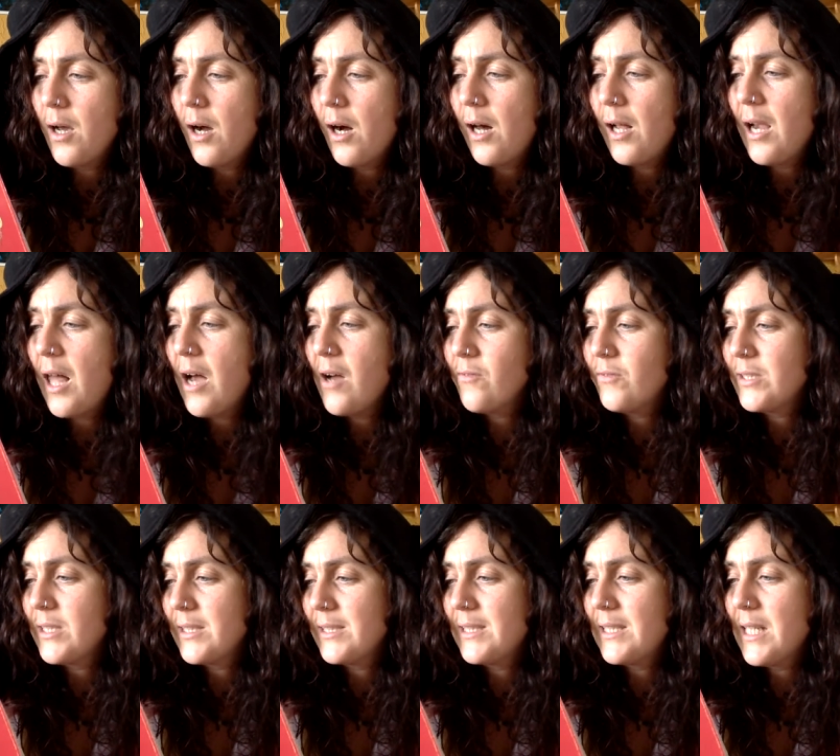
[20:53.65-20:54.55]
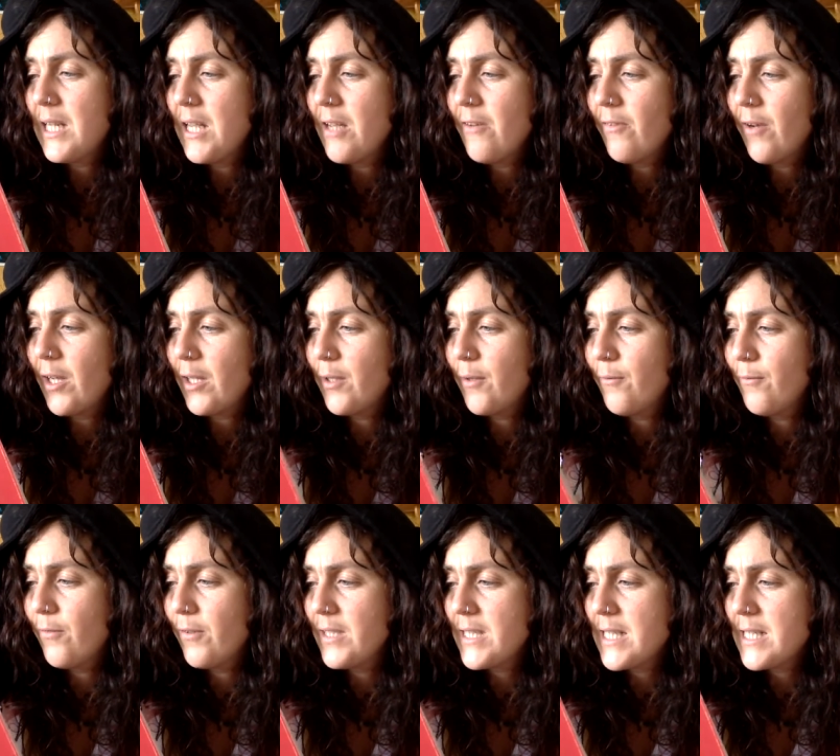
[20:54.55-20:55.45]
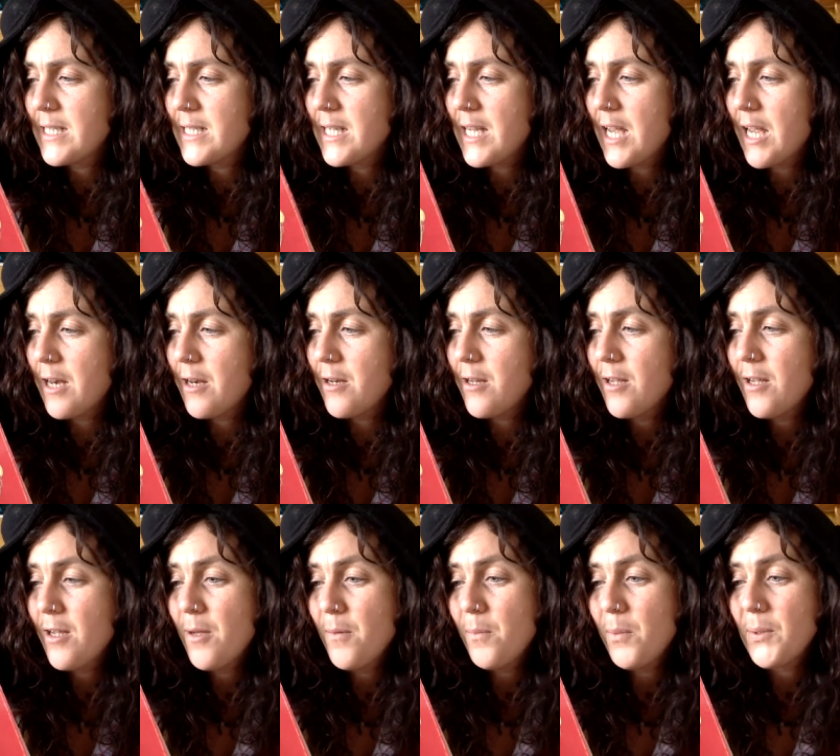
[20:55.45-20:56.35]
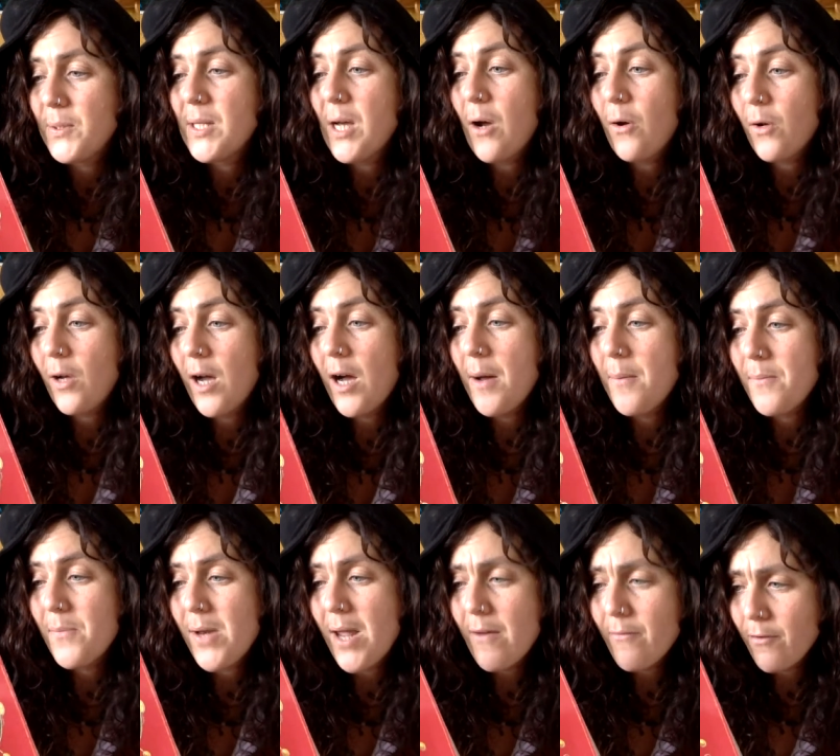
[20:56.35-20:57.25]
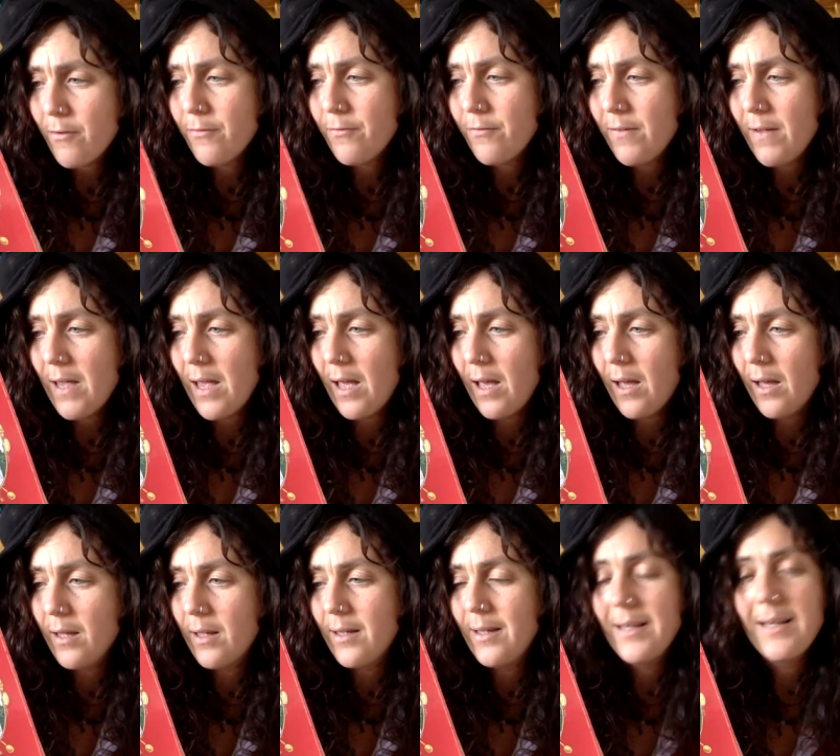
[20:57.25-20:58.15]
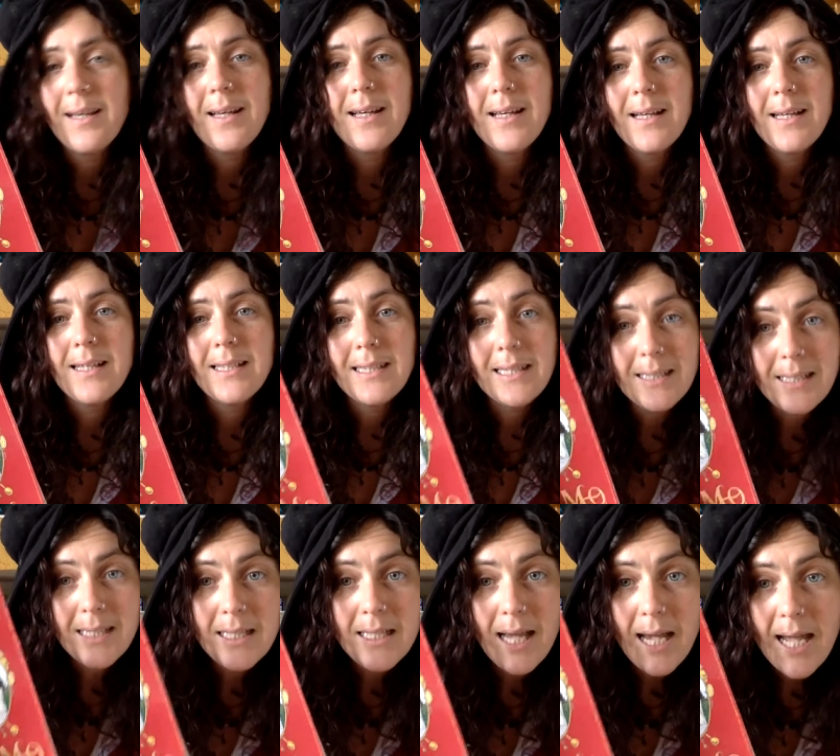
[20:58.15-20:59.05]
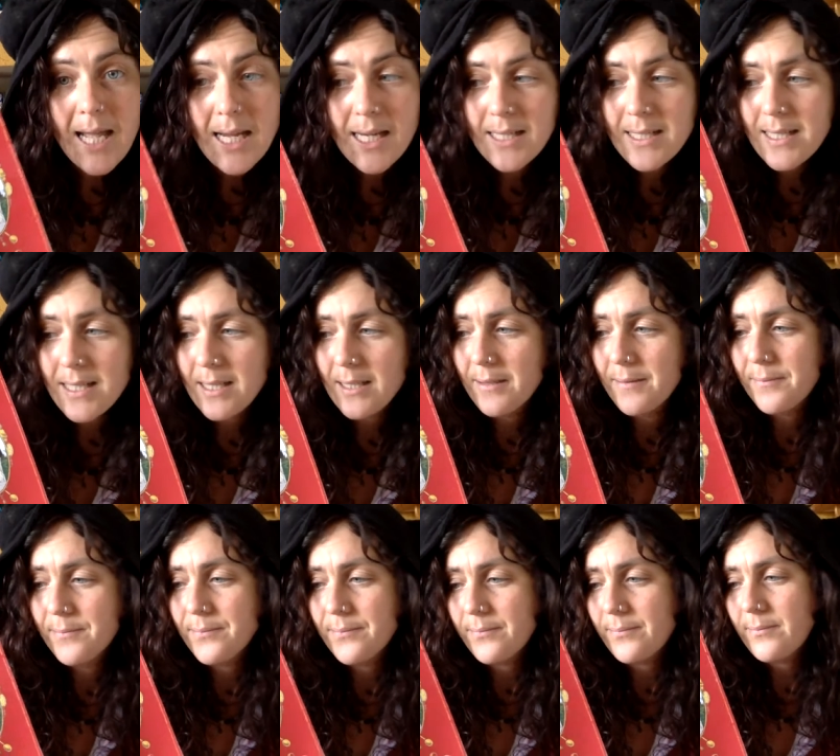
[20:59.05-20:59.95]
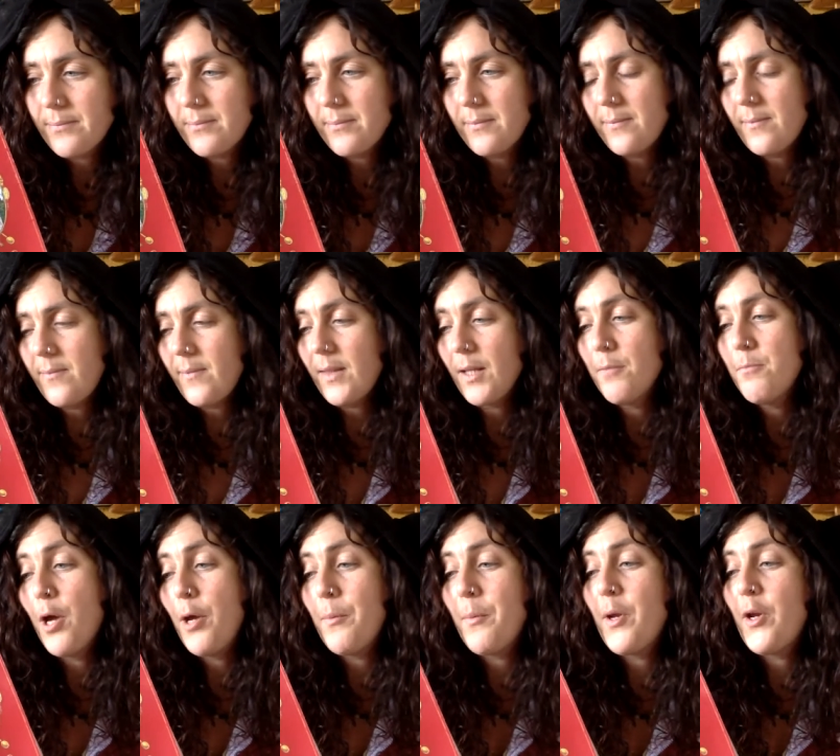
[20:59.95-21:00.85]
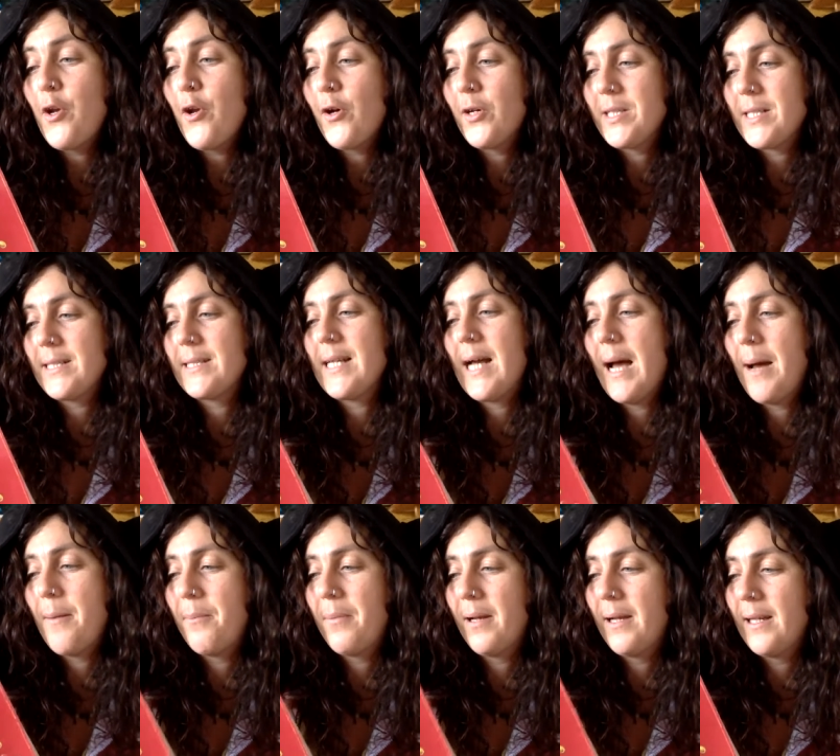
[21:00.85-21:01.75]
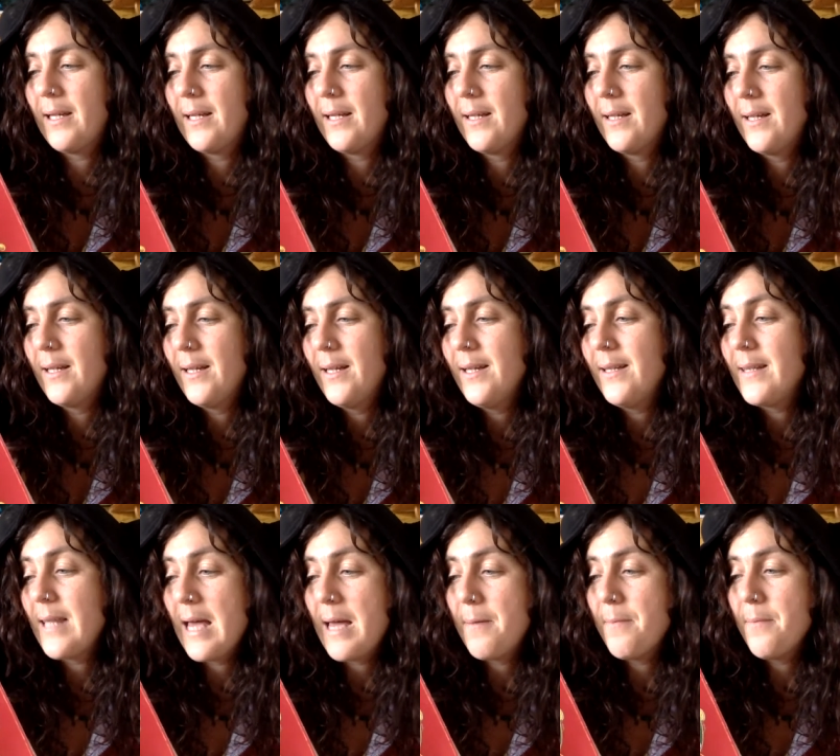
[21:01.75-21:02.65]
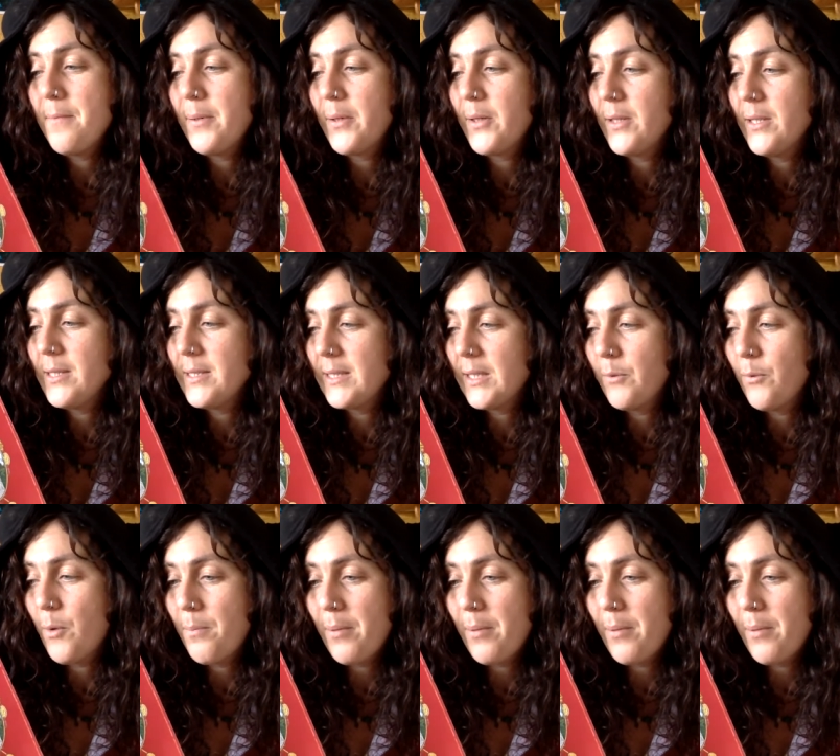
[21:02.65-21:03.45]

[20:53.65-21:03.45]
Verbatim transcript: I'll have to see if I can fit it in, but I'll come, never fear. Is it a date? Momo nodded happily. Then, because they were